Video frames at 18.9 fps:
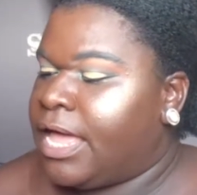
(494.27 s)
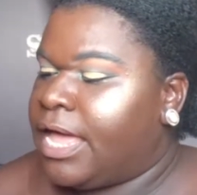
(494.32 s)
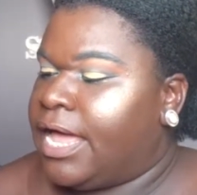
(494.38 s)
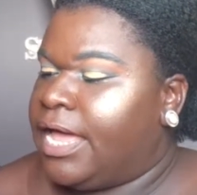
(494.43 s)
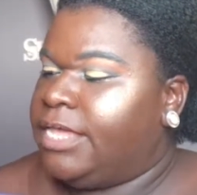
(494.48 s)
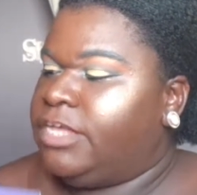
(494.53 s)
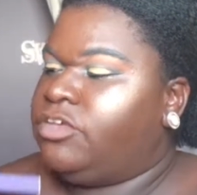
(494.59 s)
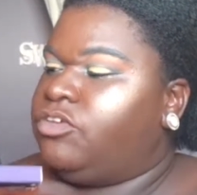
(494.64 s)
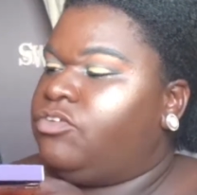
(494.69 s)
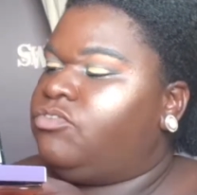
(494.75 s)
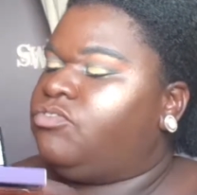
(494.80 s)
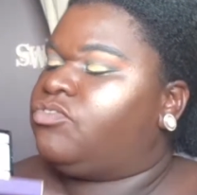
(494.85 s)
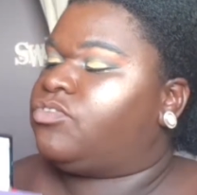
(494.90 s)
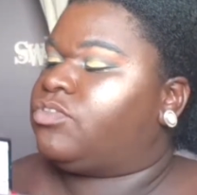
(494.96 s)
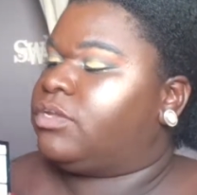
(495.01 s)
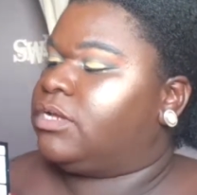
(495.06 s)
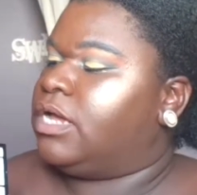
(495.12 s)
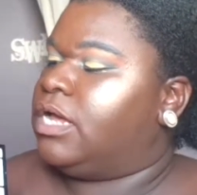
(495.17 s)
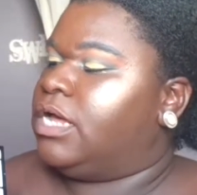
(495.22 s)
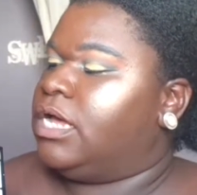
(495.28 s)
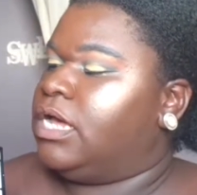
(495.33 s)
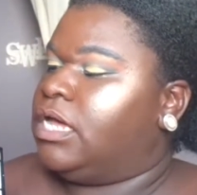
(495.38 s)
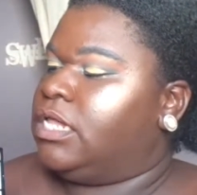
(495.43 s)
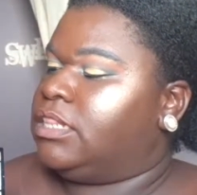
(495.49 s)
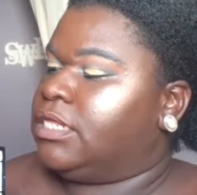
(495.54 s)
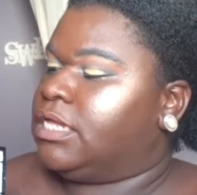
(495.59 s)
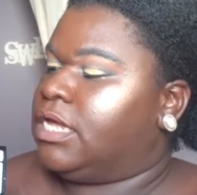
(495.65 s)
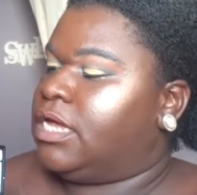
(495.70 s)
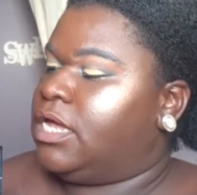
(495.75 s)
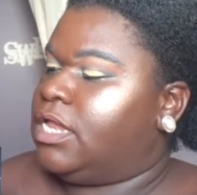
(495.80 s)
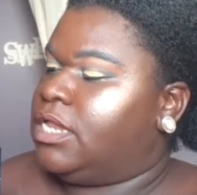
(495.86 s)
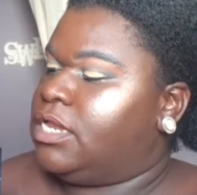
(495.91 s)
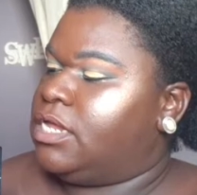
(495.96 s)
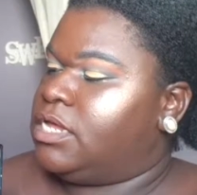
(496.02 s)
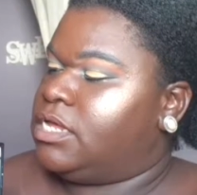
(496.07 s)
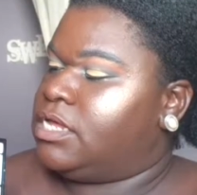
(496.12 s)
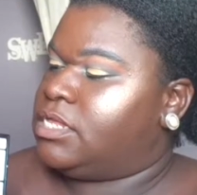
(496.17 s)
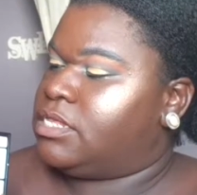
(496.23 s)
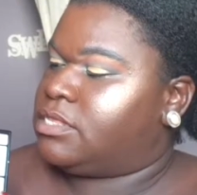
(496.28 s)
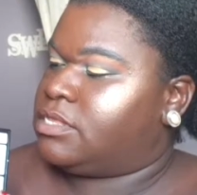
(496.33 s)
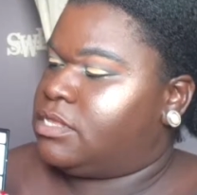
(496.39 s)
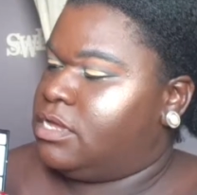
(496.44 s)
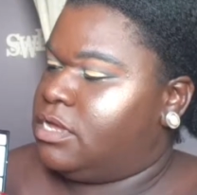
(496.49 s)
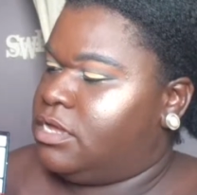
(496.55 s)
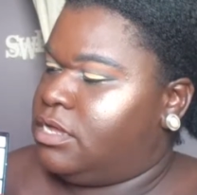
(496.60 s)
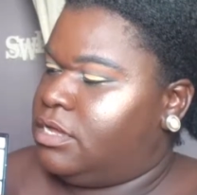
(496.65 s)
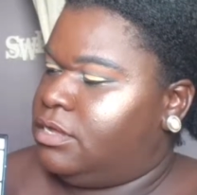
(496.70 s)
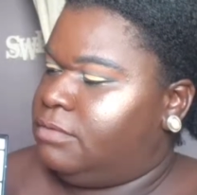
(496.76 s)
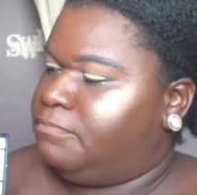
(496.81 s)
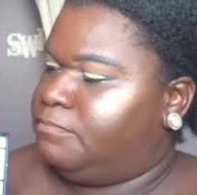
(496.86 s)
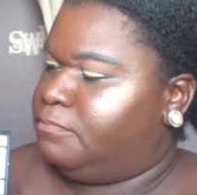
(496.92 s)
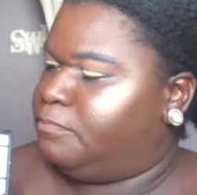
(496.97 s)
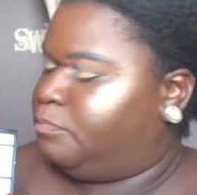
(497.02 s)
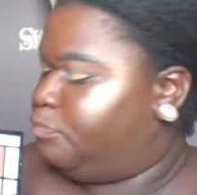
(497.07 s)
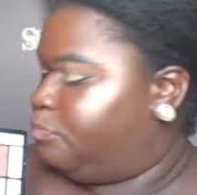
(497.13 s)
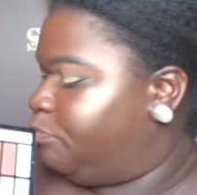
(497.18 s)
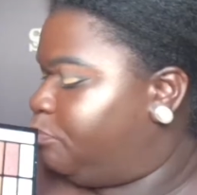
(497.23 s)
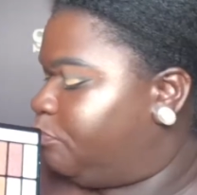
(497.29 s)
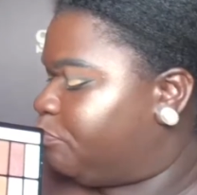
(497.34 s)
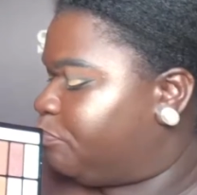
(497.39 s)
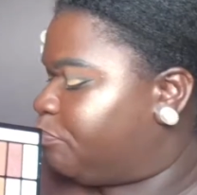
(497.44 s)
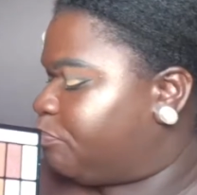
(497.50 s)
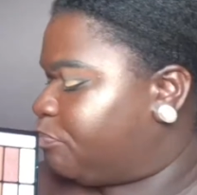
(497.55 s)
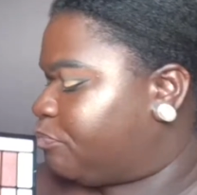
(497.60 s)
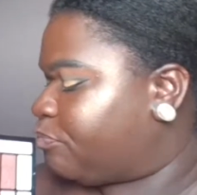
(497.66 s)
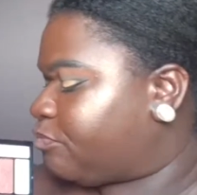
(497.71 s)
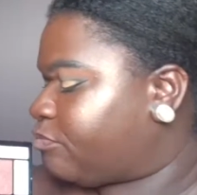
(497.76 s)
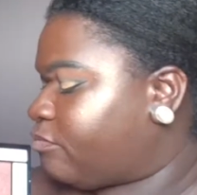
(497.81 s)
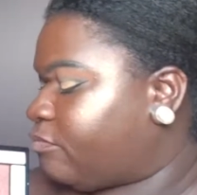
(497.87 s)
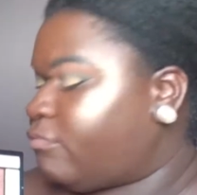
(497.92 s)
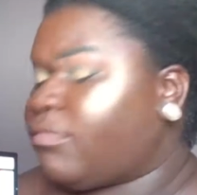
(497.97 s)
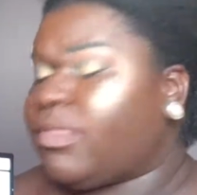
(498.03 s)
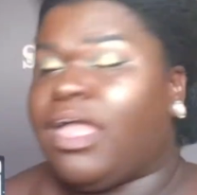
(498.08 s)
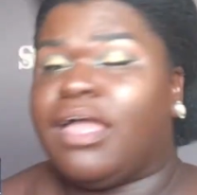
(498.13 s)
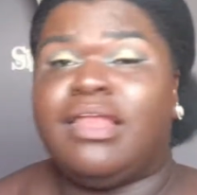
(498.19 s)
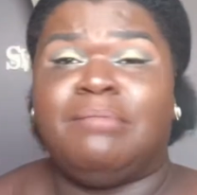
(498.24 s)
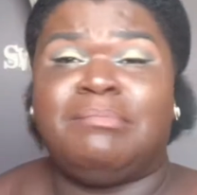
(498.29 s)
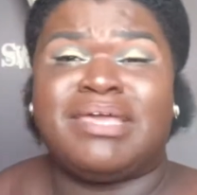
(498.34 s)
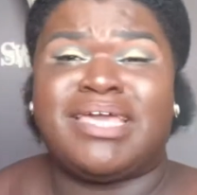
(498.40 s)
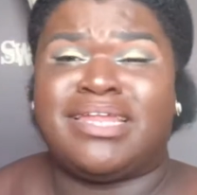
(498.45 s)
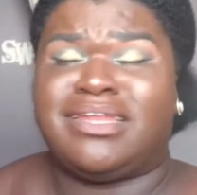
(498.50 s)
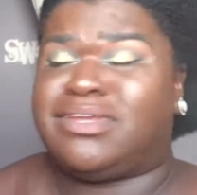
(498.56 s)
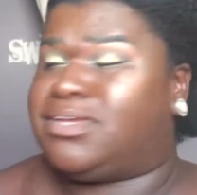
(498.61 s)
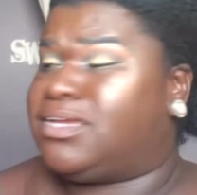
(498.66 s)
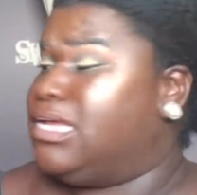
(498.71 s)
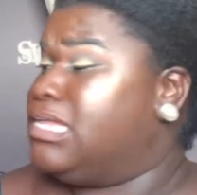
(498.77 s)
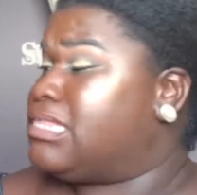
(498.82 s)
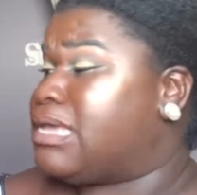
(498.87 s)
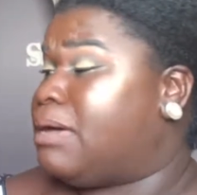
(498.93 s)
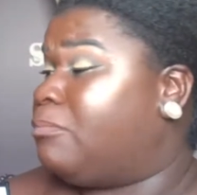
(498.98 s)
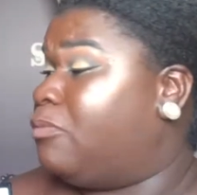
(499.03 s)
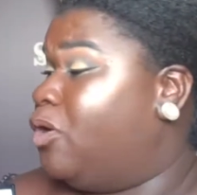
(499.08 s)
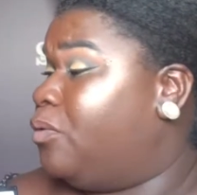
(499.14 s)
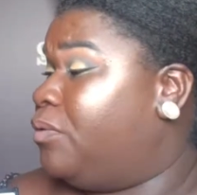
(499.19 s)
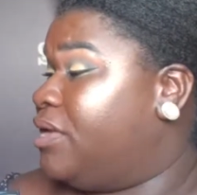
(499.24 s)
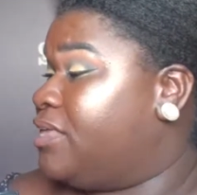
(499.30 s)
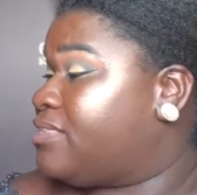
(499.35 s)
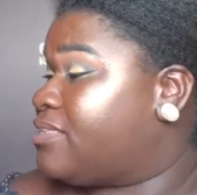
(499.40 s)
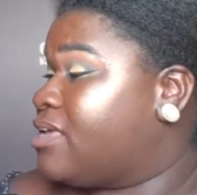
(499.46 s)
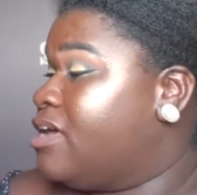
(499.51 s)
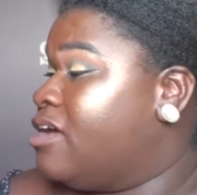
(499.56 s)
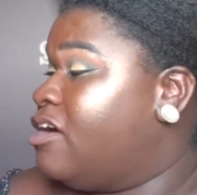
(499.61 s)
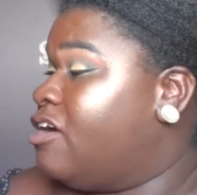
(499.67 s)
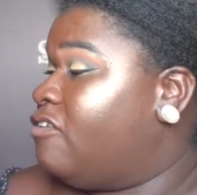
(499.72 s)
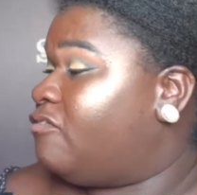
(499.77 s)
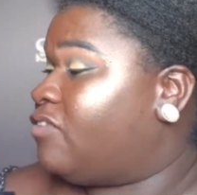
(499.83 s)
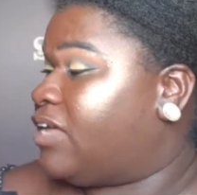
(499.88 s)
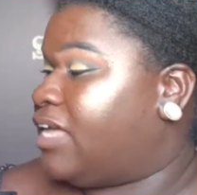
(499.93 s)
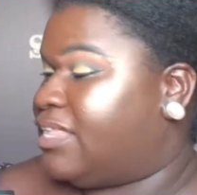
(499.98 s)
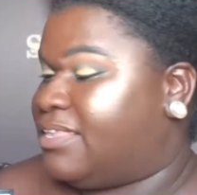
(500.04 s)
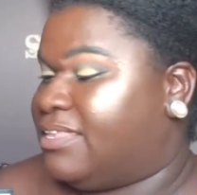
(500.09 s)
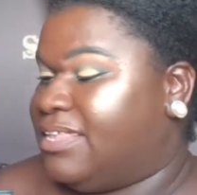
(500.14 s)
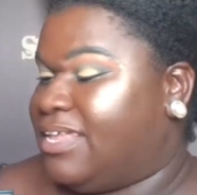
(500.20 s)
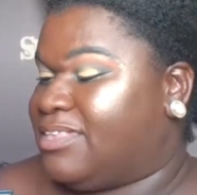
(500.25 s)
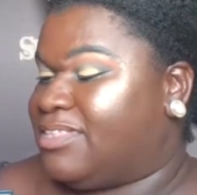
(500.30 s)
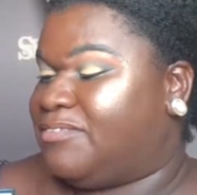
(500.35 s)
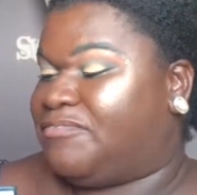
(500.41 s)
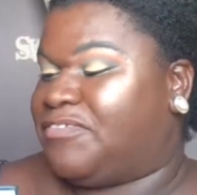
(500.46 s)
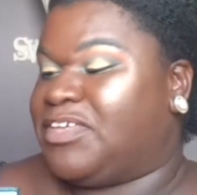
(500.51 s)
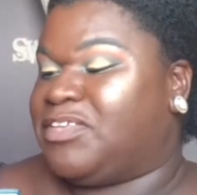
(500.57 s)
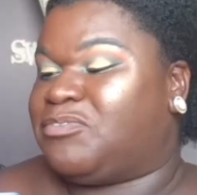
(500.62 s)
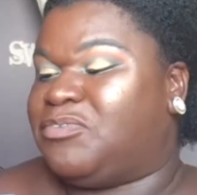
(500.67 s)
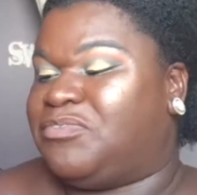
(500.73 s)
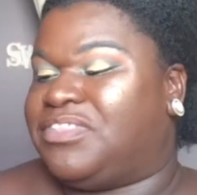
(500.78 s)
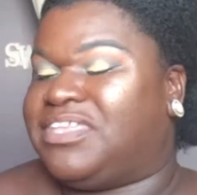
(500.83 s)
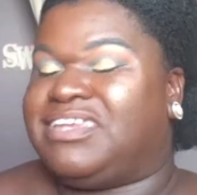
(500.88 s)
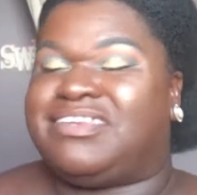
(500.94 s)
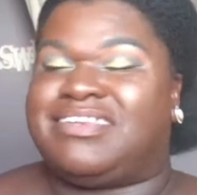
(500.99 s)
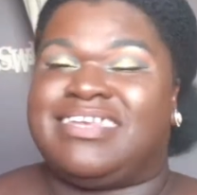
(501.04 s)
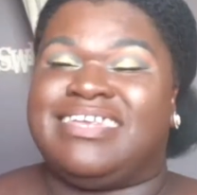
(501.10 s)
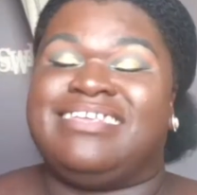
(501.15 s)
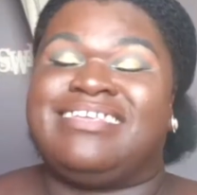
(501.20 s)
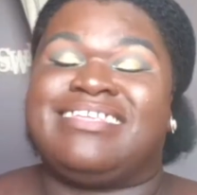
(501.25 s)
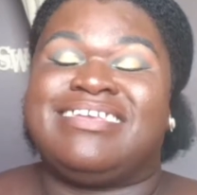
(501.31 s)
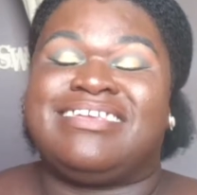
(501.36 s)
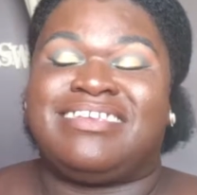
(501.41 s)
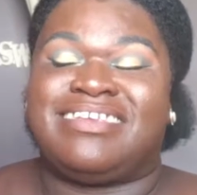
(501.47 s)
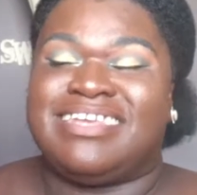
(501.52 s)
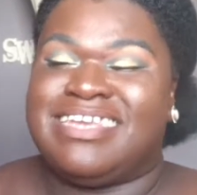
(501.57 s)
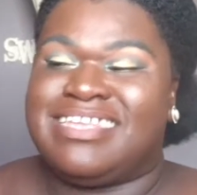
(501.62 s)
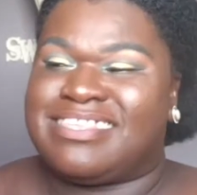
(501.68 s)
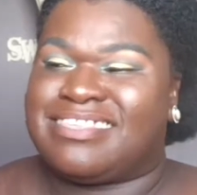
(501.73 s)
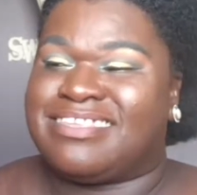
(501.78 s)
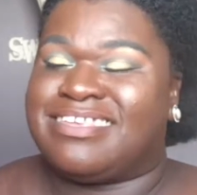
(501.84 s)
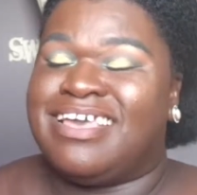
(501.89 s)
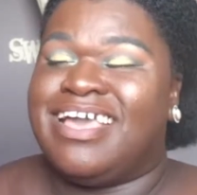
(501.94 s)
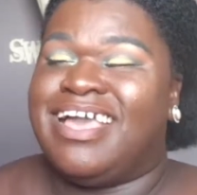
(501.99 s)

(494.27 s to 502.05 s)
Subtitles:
I used the colors. Let me get a sheet. I'm always forgetting. That's the things with these sheets. These sheets,